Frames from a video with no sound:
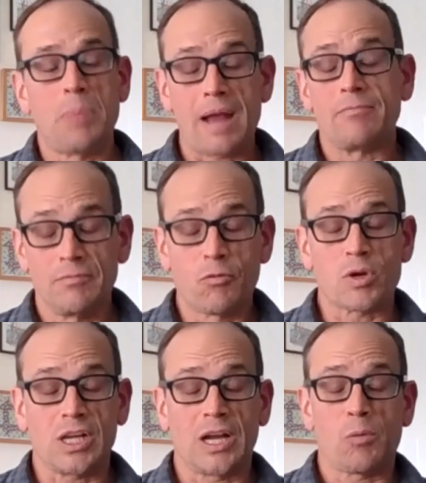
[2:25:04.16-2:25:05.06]
But
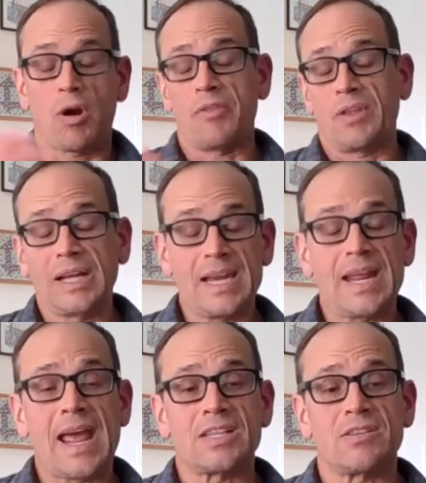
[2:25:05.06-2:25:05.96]
fortunately, we're on the
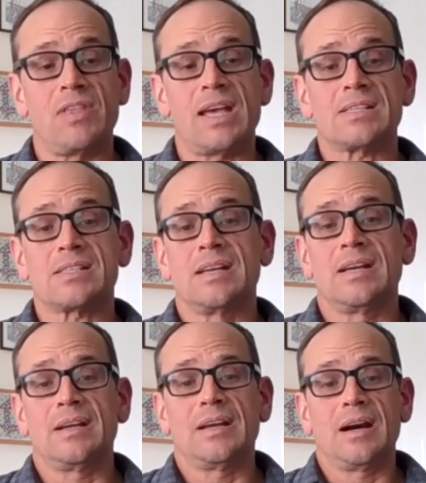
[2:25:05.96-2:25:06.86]
leading edge of this.
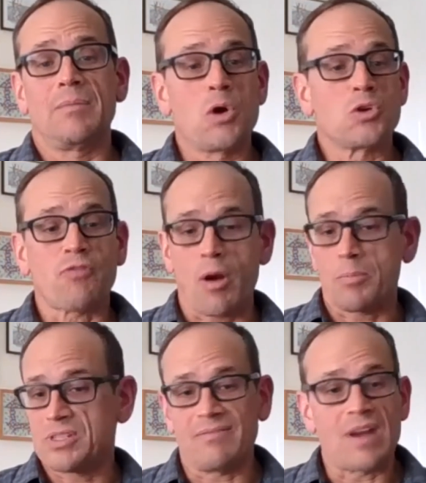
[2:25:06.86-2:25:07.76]
Most
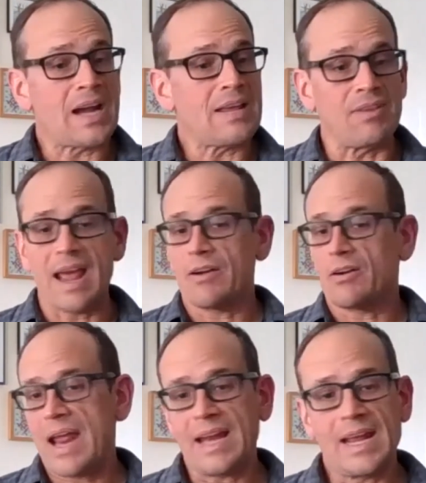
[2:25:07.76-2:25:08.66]
farmers have not even
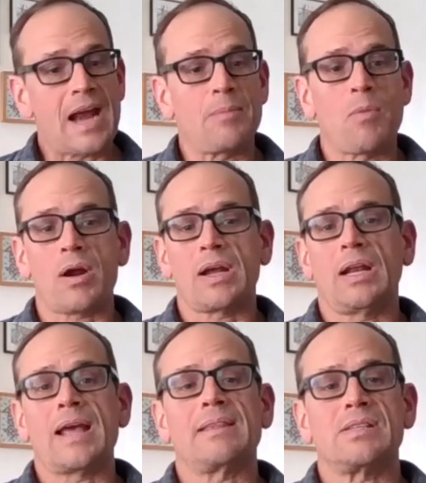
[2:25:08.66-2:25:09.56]
entered any kind of market
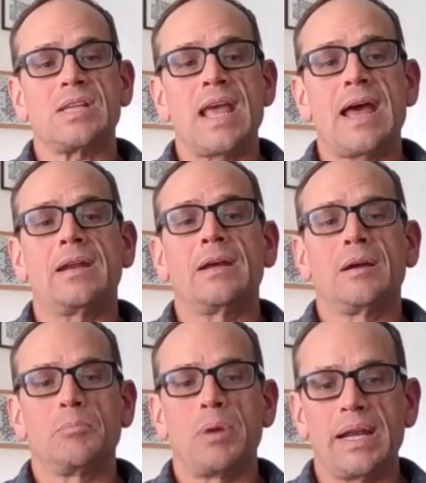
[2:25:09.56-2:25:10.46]
like this yet,
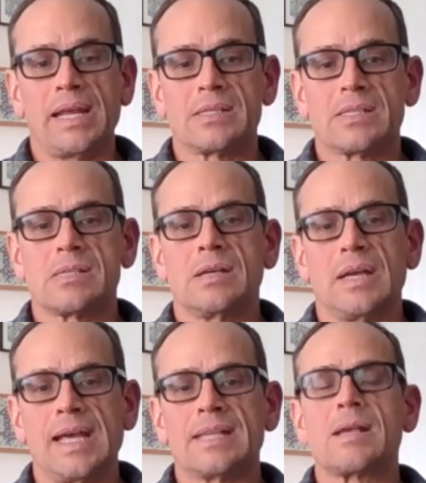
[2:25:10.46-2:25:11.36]
but it's
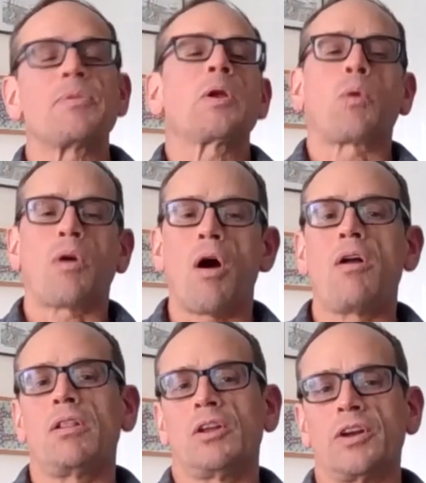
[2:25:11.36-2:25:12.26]
something we're
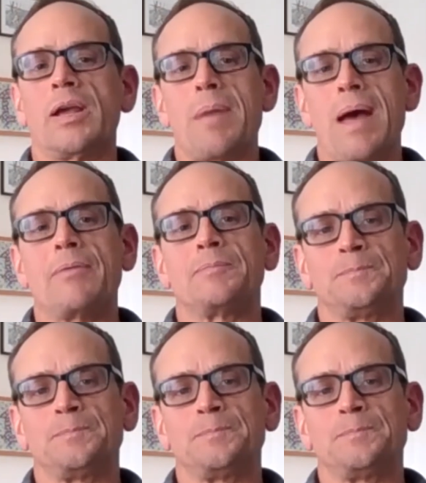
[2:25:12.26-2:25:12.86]
all learning about.